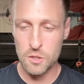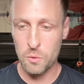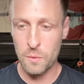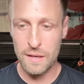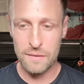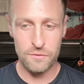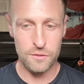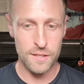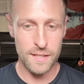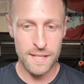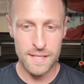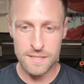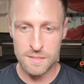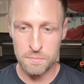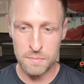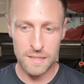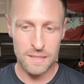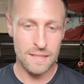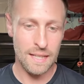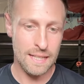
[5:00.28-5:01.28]
whoever it is, a
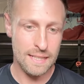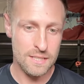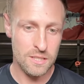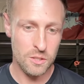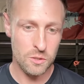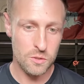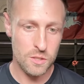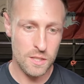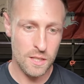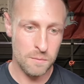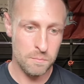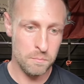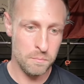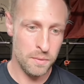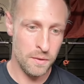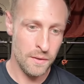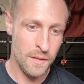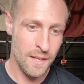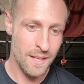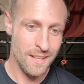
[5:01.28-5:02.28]
big NATO jump,
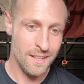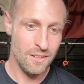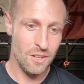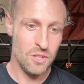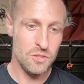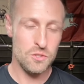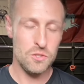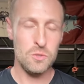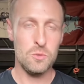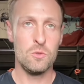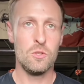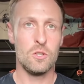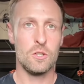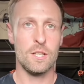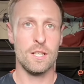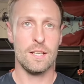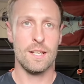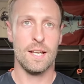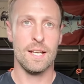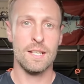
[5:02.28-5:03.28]
I do
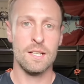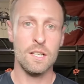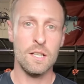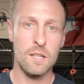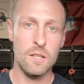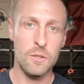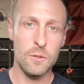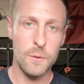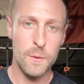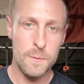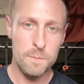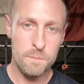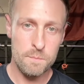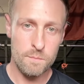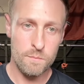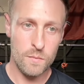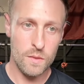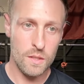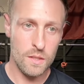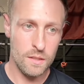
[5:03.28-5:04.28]
look at that and go,
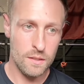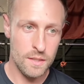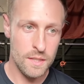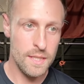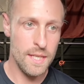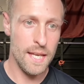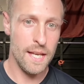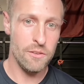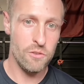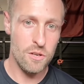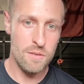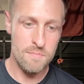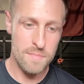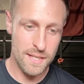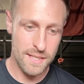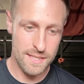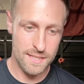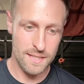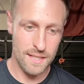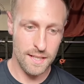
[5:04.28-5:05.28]
yeah, I
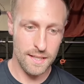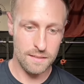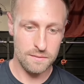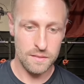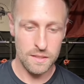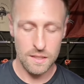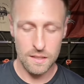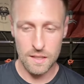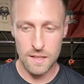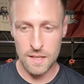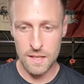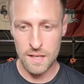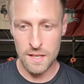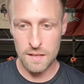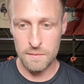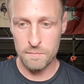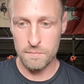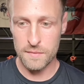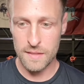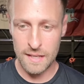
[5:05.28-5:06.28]
missed that.
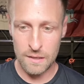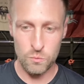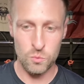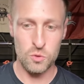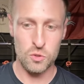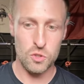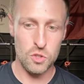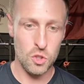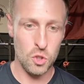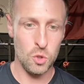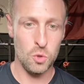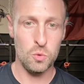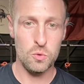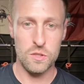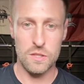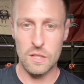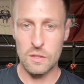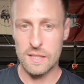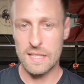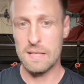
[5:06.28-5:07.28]
Um, that was cool
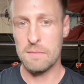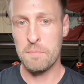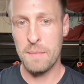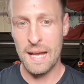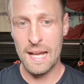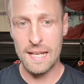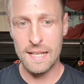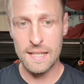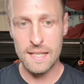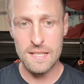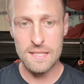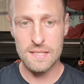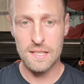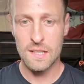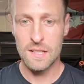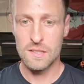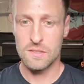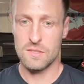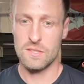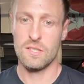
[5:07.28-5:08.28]
to go and get paid
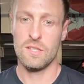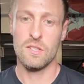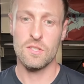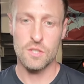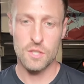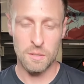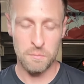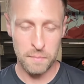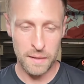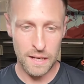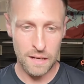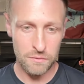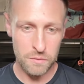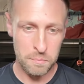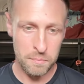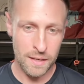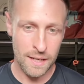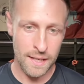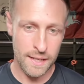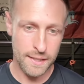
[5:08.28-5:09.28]
to go and jump out of a
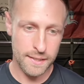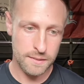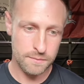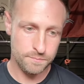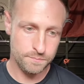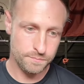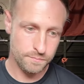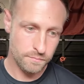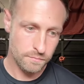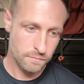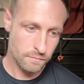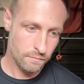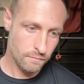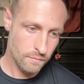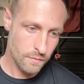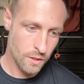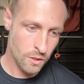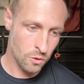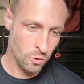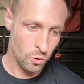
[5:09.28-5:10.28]
plane,
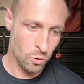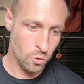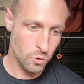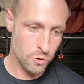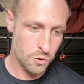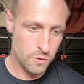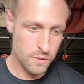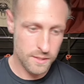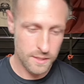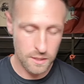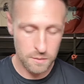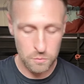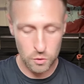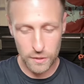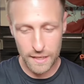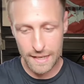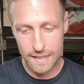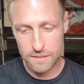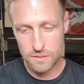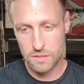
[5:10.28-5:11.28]
or you see them
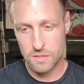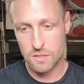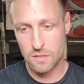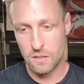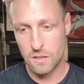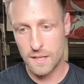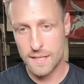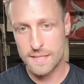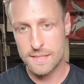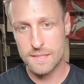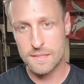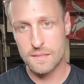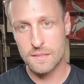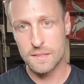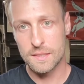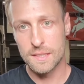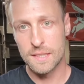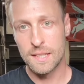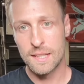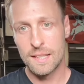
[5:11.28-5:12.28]
on exercise,
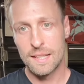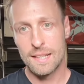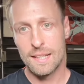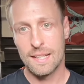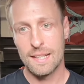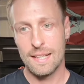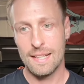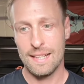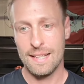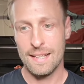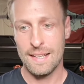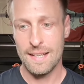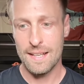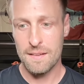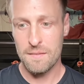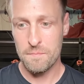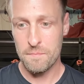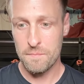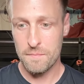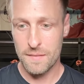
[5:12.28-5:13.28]

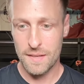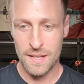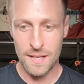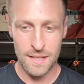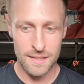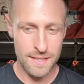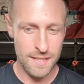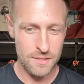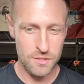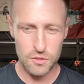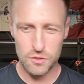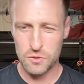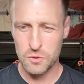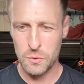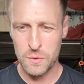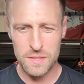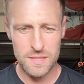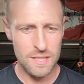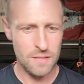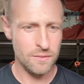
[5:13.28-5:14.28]
um, and they're just
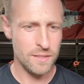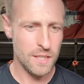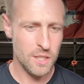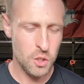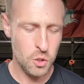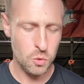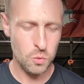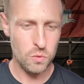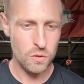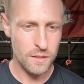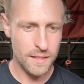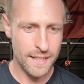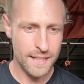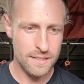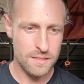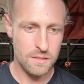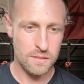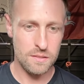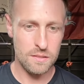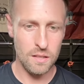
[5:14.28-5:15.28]
doing something cool on
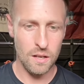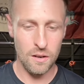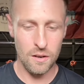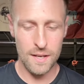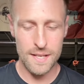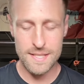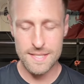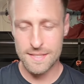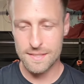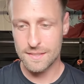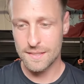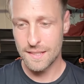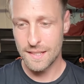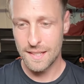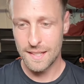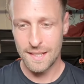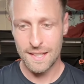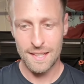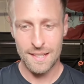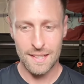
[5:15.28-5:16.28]
exercise.
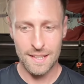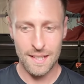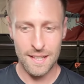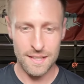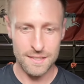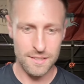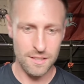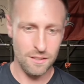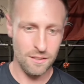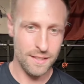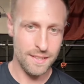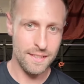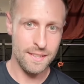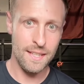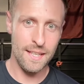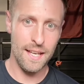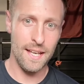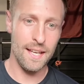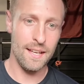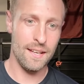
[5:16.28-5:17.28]
And you're like,
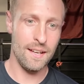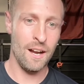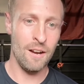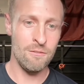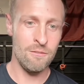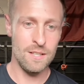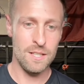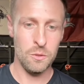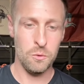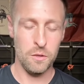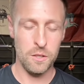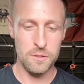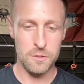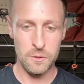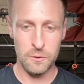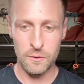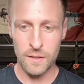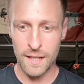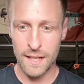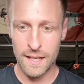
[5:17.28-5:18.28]
yeah, I really want to
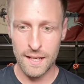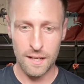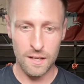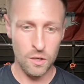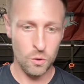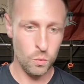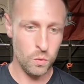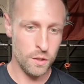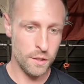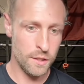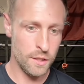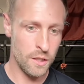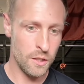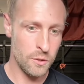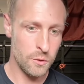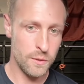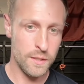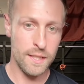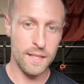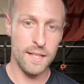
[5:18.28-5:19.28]
do that. I want to
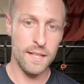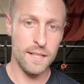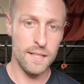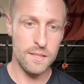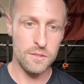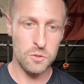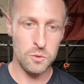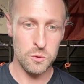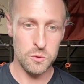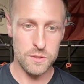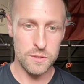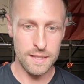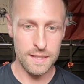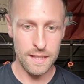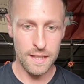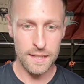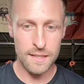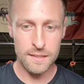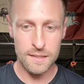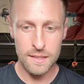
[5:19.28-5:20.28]
go kicking indoors
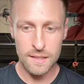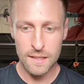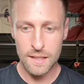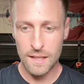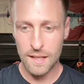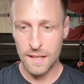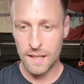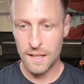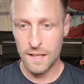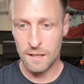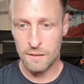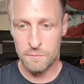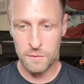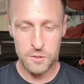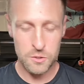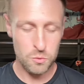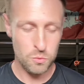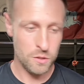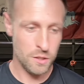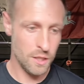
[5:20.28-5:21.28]
again. Um, I
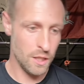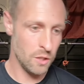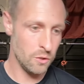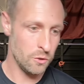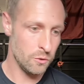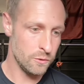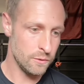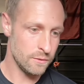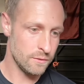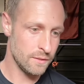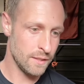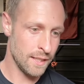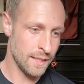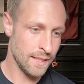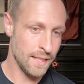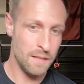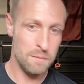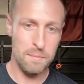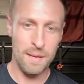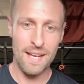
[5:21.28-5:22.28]
just want to go
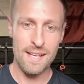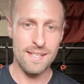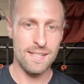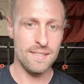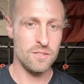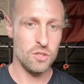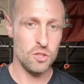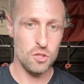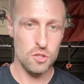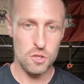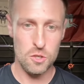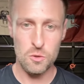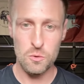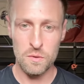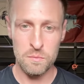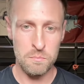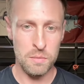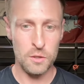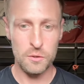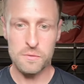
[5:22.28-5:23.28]
and get paid to
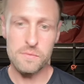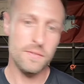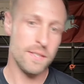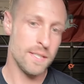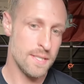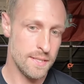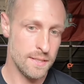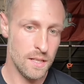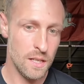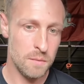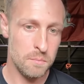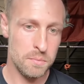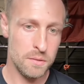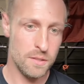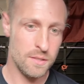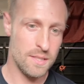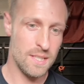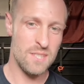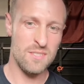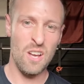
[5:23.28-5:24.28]
shoot and blow things up
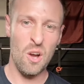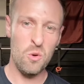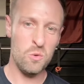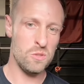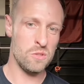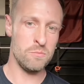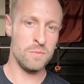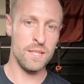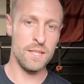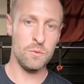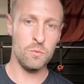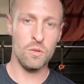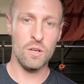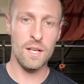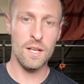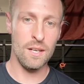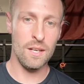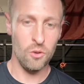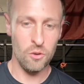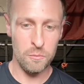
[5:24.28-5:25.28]
because that's ultimately
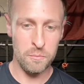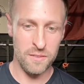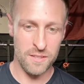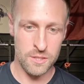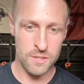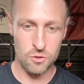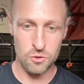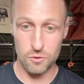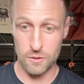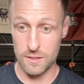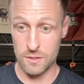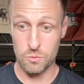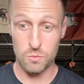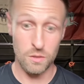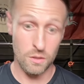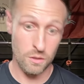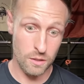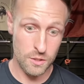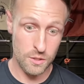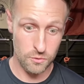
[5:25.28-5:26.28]
why a lot of us join as
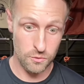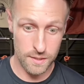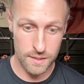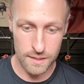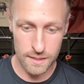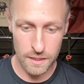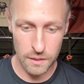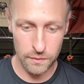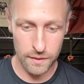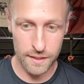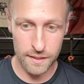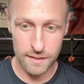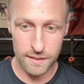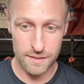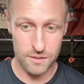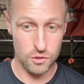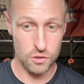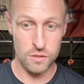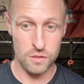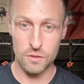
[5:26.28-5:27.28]
well. I joined anyway.
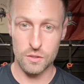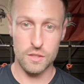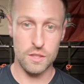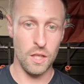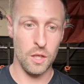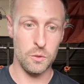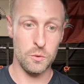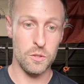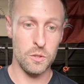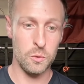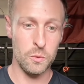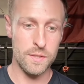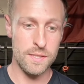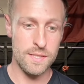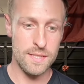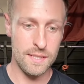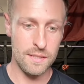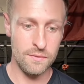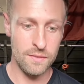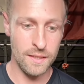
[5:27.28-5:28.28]
It just looks so cool on
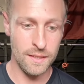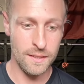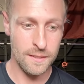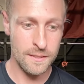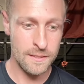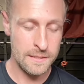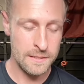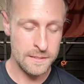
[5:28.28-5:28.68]
TV.